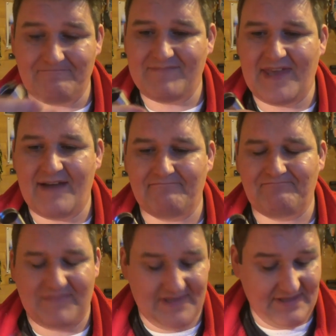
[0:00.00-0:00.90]
yep,
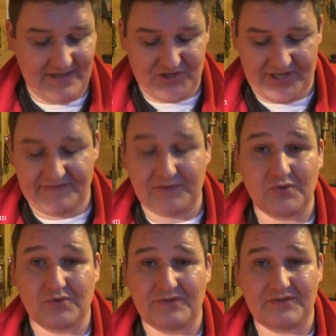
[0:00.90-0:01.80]
there's
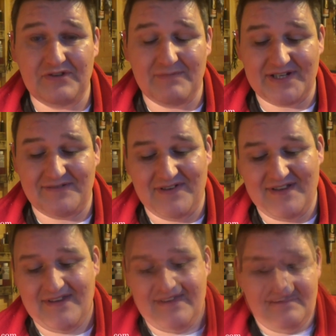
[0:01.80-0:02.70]
airflow going through the button.
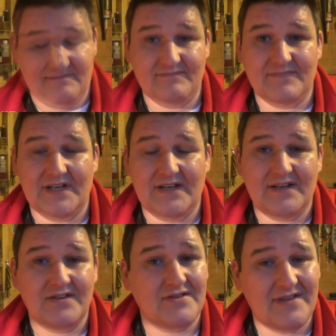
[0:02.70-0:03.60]

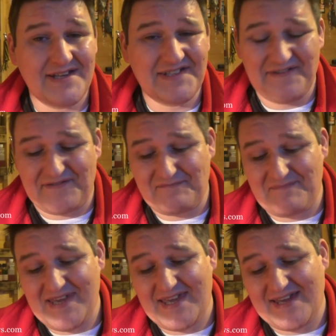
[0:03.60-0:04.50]
So that's it from
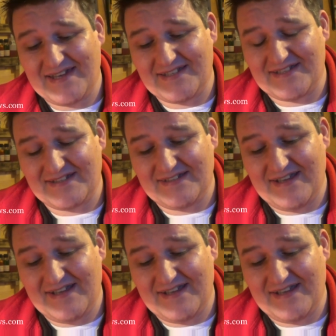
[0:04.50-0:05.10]
me, guys.